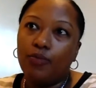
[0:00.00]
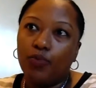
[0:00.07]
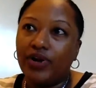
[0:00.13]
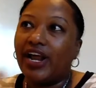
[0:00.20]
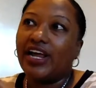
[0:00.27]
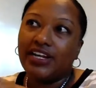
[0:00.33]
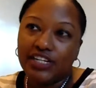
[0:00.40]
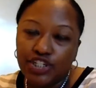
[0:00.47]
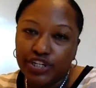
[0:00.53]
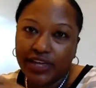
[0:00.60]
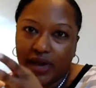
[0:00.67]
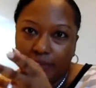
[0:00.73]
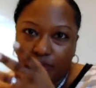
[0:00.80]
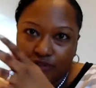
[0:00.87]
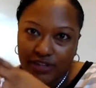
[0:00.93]
when I
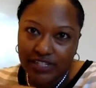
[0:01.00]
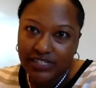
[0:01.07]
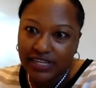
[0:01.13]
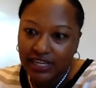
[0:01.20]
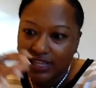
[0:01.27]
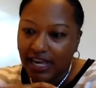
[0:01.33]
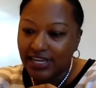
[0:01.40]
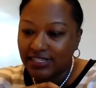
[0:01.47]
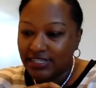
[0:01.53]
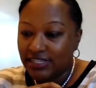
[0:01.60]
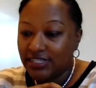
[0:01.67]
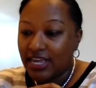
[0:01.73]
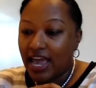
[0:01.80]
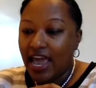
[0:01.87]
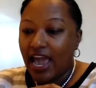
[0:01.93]
initially got my real estate
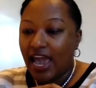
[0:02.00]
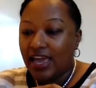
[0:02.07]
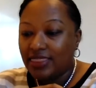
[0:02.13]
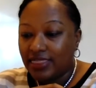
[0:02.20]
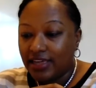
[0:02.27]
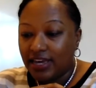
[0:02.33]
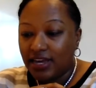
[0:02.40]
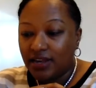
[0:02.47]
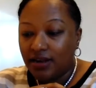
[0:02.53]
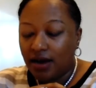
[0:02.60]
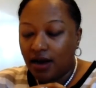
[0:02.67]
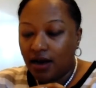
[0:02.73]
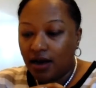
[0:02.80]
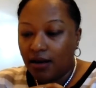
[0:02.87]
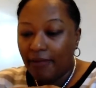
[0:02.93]
license. And then
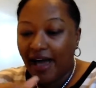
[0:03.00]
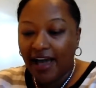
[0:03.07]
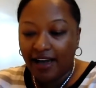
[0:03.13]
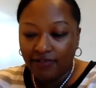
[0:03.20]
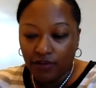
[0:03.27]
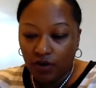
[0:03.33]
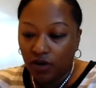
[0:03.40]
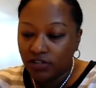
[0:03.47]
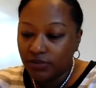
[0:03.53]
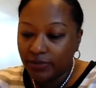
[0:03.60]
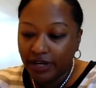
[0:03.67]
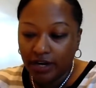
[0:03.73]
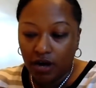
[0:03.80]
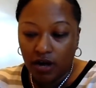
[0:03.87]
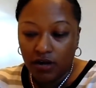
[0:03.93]
I have the
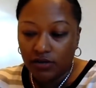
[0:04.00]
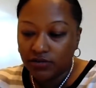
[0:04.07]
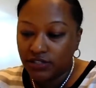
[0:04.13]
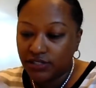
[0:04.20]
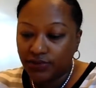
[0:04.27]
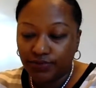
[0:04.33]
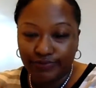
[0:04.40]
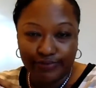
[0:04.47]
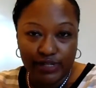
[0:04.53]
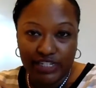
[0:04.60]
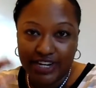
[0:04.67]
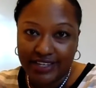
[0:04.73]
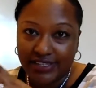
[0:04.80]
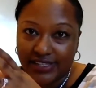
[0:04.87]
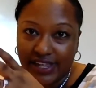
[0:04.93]
ultimate cost,
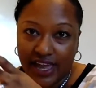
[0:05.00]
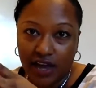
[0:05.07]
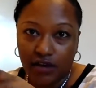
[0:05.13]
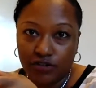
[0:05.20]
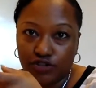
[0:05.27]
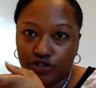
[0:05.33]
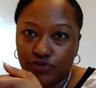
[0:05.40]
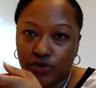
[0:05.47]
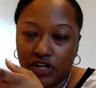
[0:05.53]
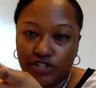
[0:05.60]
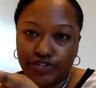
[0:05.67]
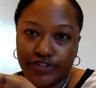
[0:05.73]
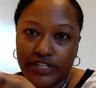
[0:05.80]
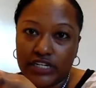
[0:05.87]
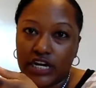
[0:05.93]
which is now
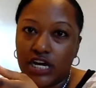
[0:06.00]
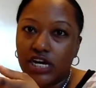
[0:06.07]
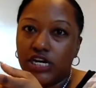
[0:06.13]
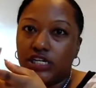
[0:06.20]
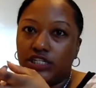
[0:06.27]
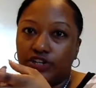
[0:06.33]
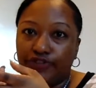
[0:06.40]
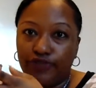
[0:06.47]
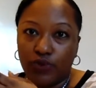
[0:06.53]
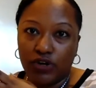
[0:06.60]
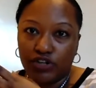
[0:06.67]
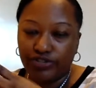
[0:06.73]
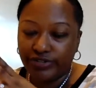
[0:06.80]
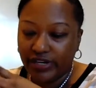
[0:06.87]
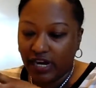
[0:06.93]
$200 to
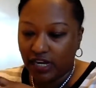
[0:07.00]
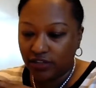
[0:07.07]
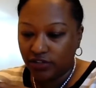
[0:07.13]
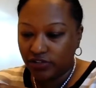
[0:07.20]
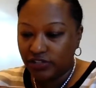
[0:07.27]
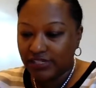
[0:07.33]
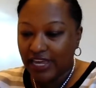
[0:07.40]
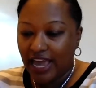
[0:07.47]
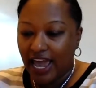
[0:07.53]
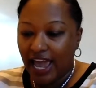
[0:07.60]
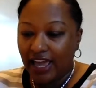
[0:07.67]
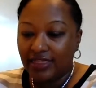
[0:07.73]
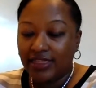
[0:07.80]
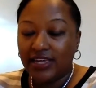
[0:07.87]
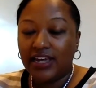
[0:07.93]
$400,
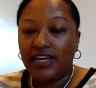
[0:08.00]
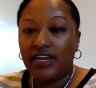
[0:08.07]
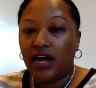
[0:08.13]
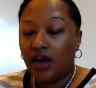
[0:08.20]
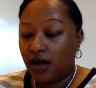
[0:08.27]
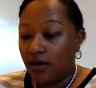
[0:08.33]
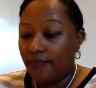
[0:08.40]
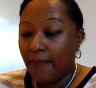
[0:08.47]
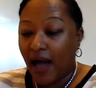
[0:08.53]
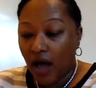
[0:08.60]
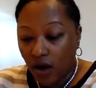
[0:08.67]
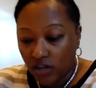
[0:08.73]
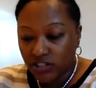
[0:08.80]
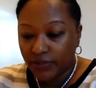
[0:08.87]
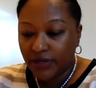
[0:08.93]
and then
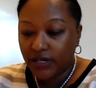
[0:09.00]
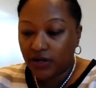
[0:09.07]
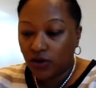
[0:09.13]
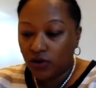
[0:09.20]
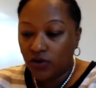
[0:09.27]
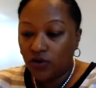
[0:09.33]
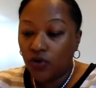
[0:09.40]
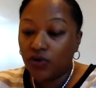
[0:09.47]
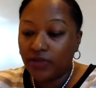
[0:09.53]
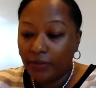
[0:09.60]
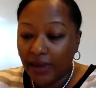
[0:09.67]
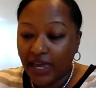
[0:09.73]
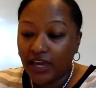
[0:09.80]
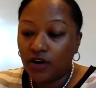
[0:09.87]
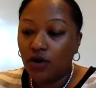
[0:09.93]
my ultimate goal, or the
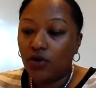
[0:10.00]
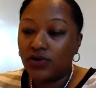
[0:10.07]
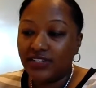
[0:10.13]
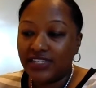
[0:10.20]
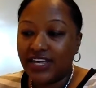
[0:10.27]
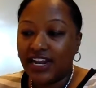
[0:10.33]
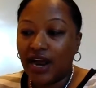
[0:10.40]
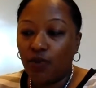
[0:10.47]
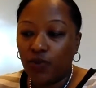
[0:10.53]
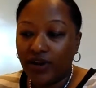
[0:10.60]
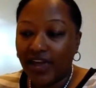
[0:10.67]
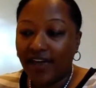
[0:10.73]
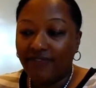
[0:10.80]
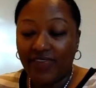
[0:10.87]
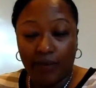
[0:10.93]
main goal, is that I
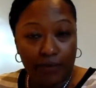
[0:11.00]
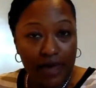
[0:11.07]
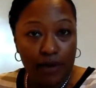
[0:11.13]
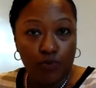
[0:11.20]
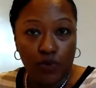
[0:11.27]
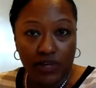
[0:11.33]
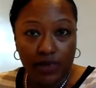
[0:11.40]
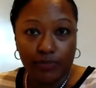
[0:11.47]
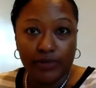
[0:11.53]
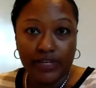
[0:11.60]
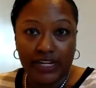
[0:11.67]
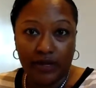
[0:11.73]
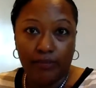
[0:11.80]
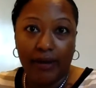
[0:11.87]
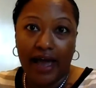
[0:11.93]
want to have that bad boy
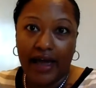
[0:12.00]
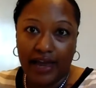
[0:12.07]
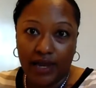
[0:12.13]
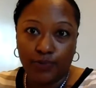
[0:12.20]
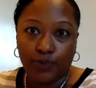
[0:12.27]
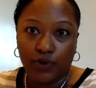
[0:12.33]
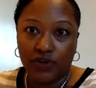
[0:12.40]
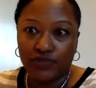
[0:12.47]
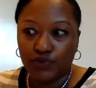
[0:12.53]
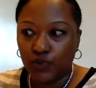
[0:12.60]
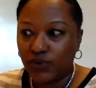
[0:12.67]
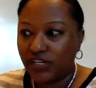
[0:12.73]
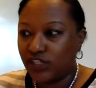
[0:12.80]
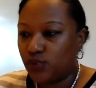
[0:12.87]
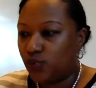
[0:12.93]
completed by April of
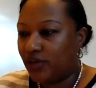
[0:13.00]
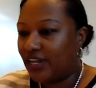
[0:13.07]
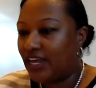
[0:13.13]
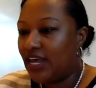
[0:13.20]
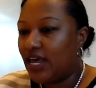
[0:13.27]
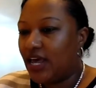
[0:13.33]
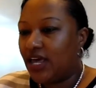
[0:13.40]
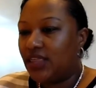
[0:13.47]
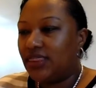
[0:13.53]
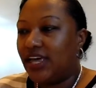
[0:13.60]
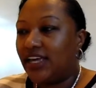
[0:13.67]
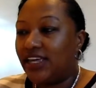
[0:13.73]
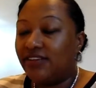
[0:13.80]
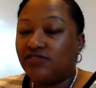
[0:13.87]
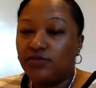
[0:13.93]
2020.
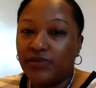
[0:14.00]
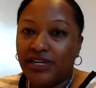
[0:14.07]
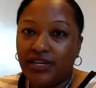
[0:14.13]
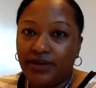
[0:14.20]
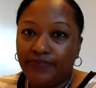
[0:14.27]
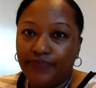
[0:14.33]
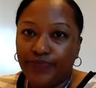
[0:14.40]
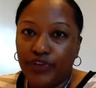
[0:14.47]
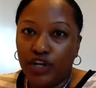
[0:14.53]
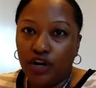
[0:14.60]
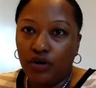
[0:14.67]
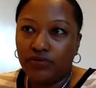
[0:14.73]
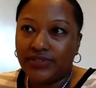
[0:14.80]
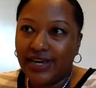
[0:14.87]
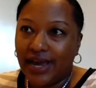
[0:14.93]
That gives me, you
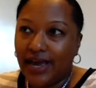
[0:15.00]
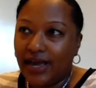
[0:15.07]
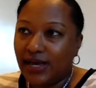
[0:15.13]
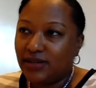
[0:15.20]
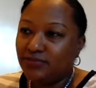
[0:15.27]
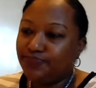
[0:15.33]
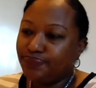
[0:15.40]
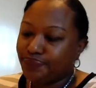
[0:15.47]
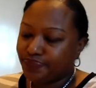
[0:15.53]
know, time